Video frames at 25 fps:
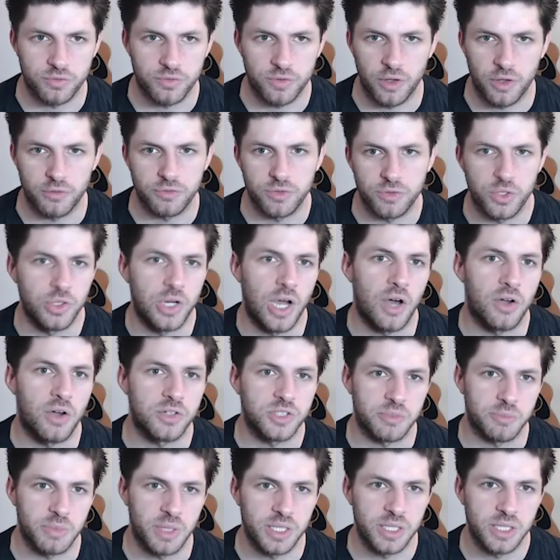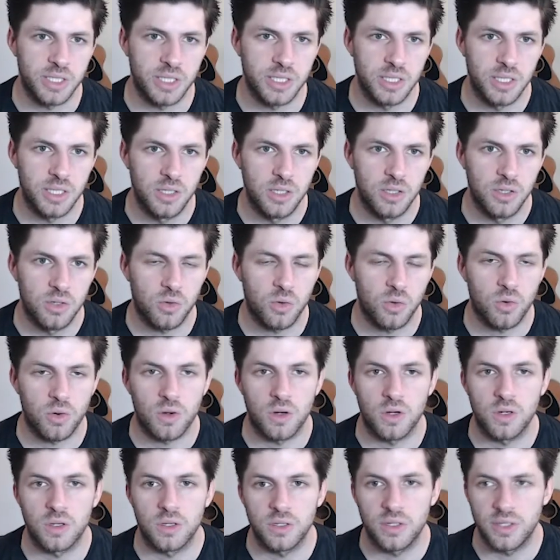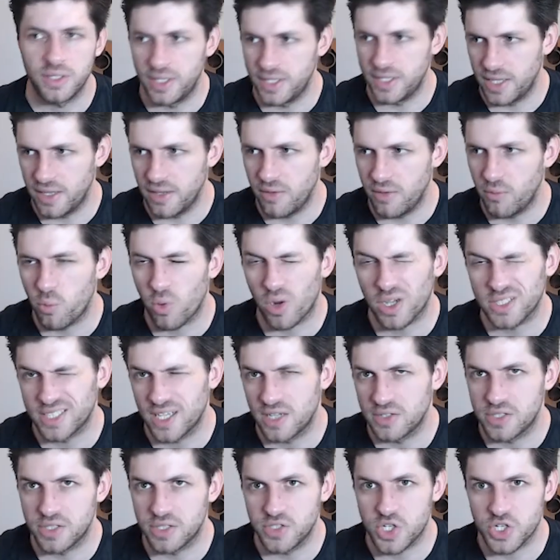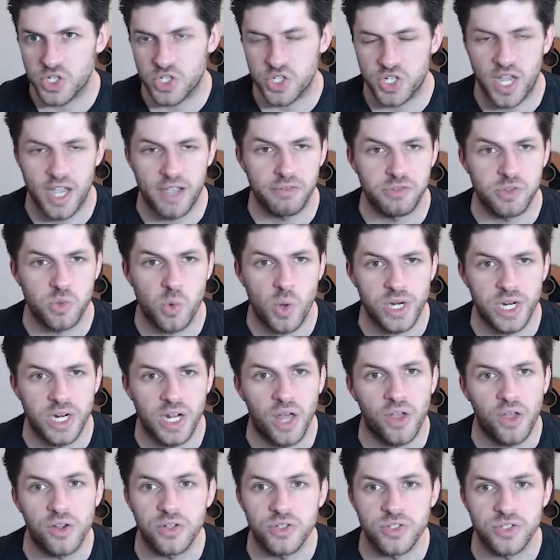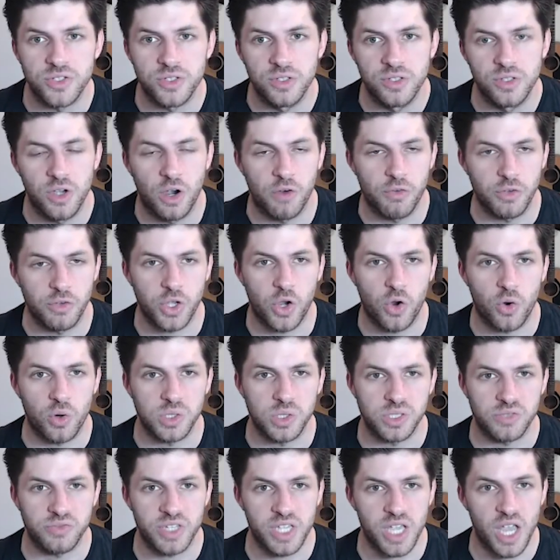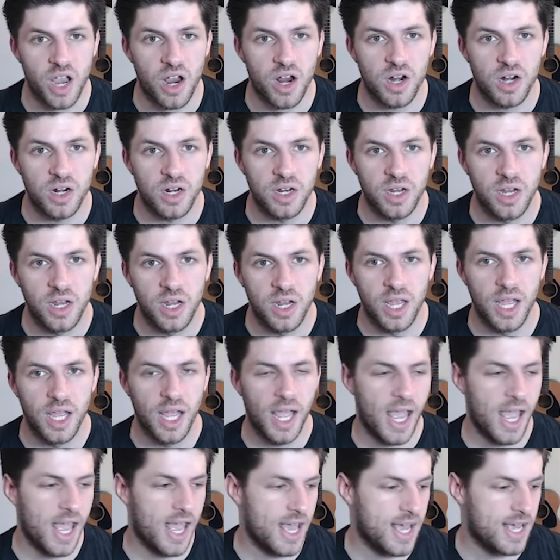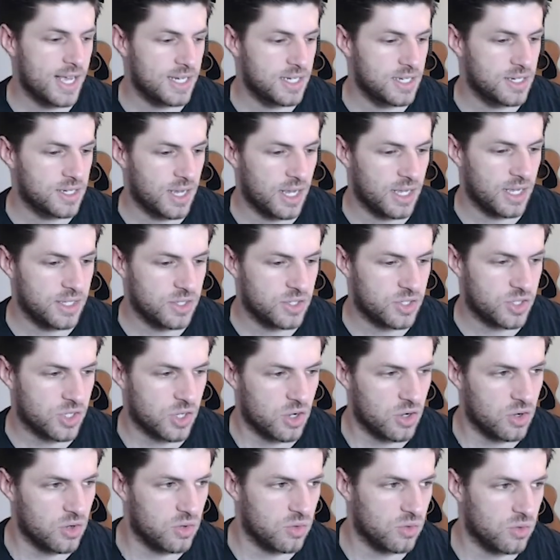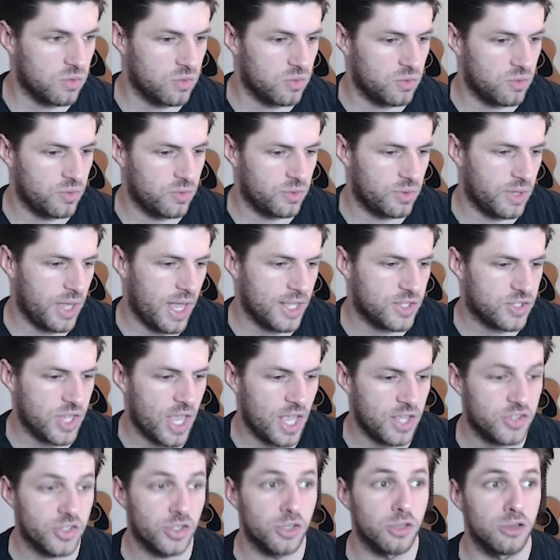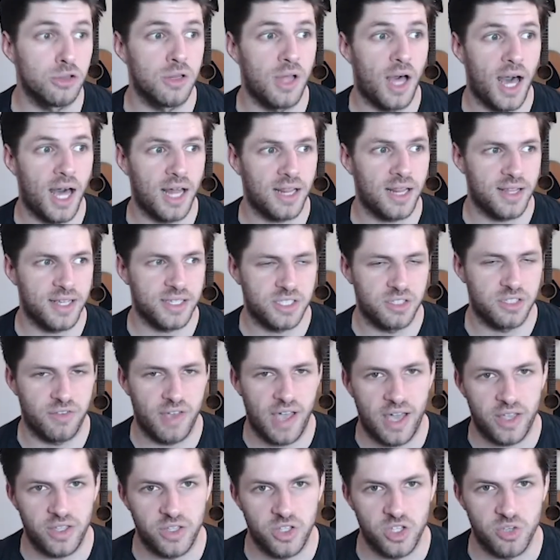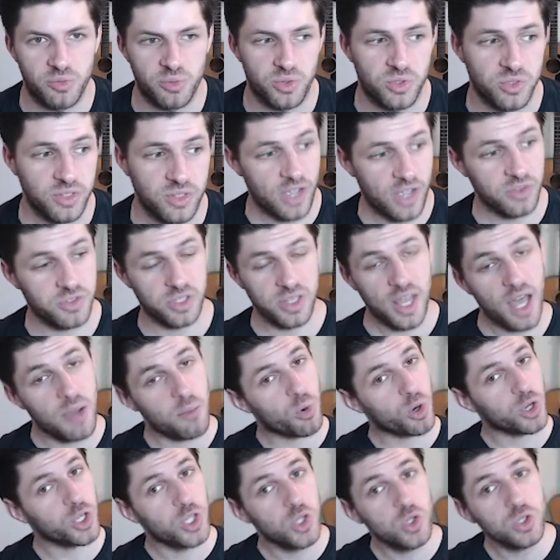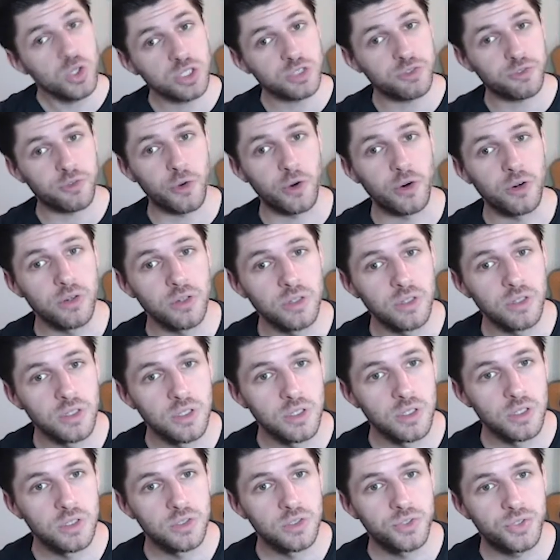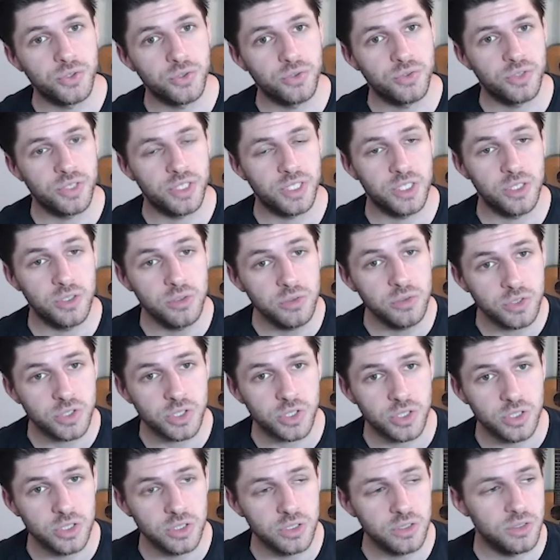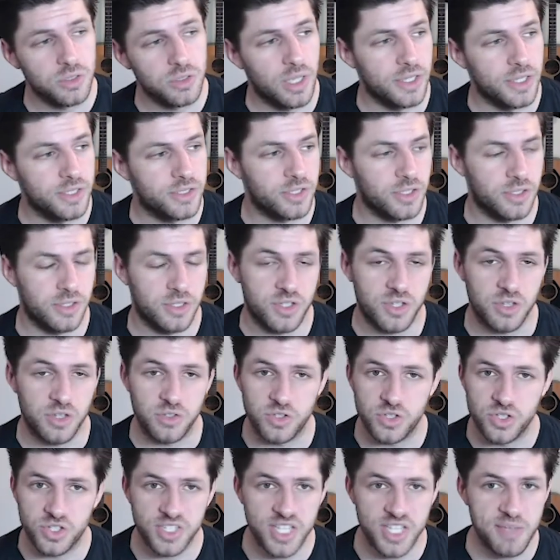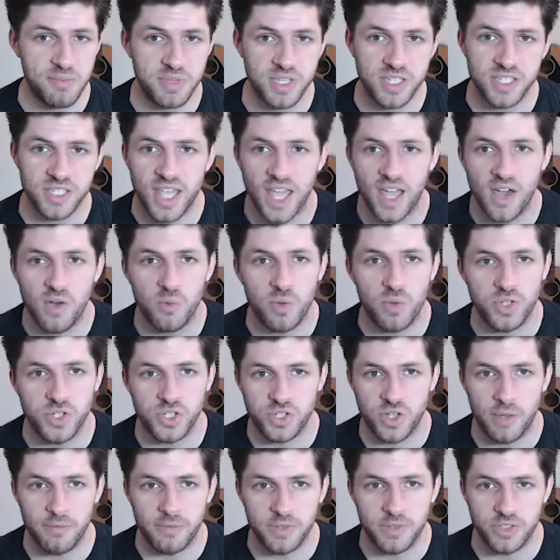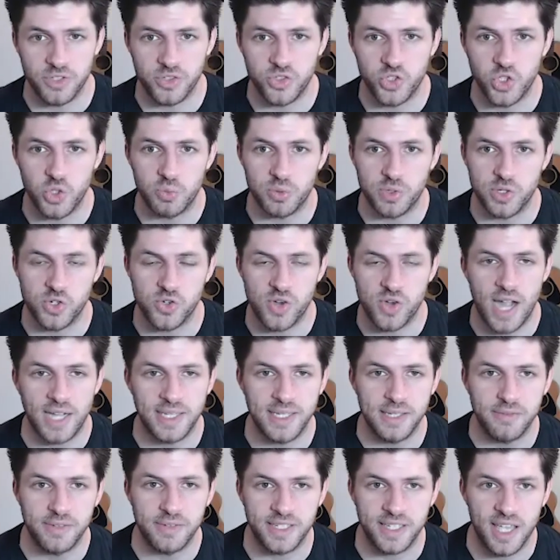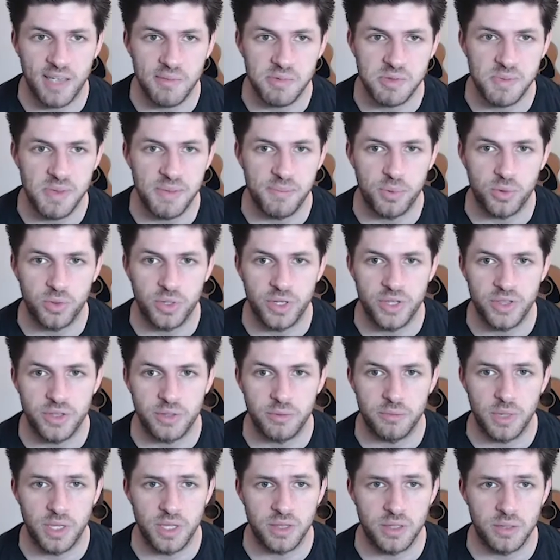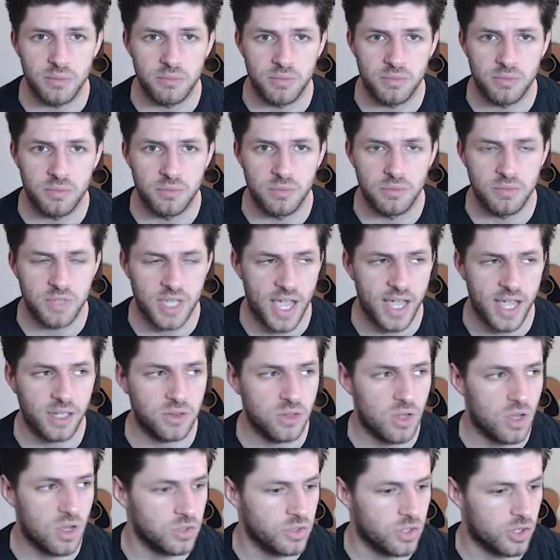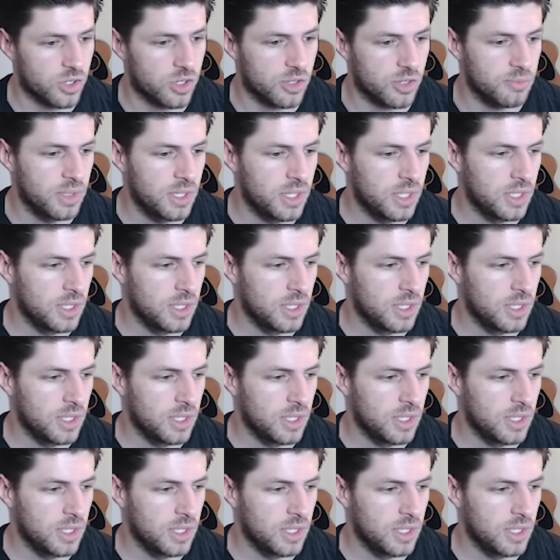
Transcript: $2 a month, or it works out to just shy of $20 over the course of a year. And so it's a lot less valuable. Now it's a lot more useful to the user. It's a steep discount, which is obviously super attractive, and it keeps people in the tank long term.